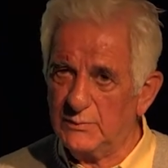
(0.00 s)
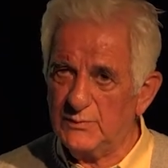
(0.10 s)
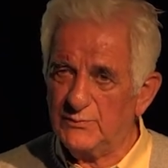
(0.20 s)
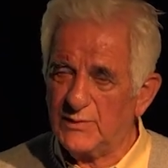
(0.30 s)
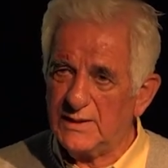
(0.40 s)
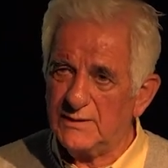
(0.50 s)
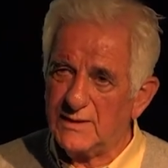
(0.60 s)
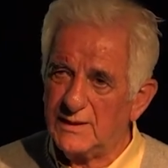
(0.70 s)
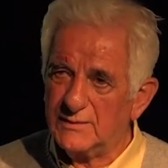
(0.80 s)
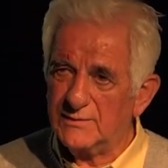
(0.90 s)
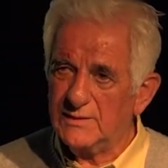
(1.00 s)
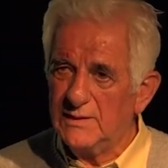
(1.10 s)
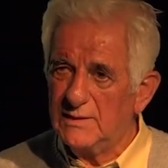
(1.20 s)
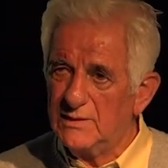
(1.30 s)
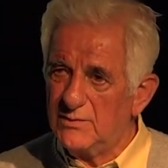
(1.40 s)
We find that
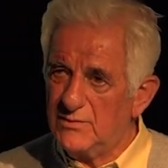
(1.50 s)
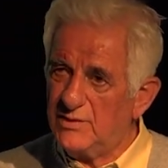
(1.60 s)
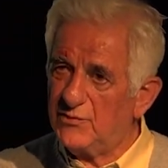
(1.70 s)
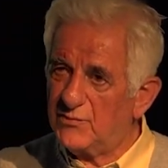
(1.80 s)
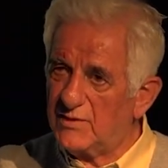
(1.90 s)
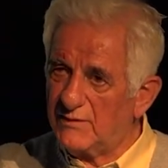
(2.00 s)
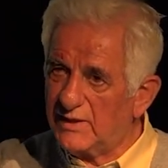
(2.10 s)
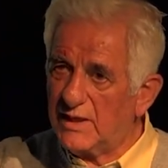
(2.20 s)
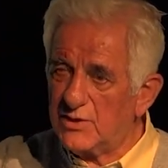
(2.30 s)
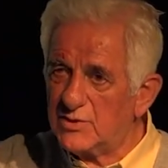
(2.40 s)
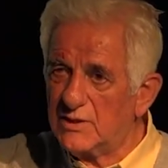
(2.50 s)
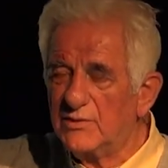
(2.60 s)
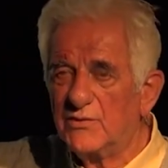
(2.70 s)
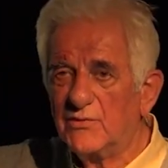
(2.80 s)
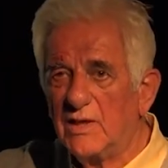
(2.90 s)
these
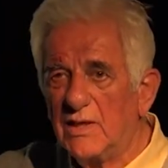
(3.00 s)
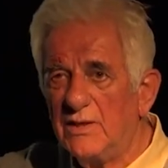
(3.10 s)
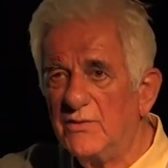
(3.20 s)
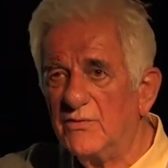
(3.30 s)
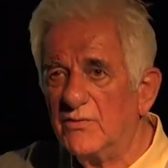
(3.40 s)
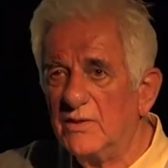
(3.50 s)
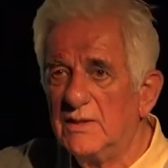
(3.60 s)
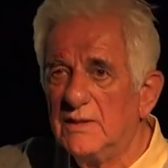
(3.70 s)
navigational designs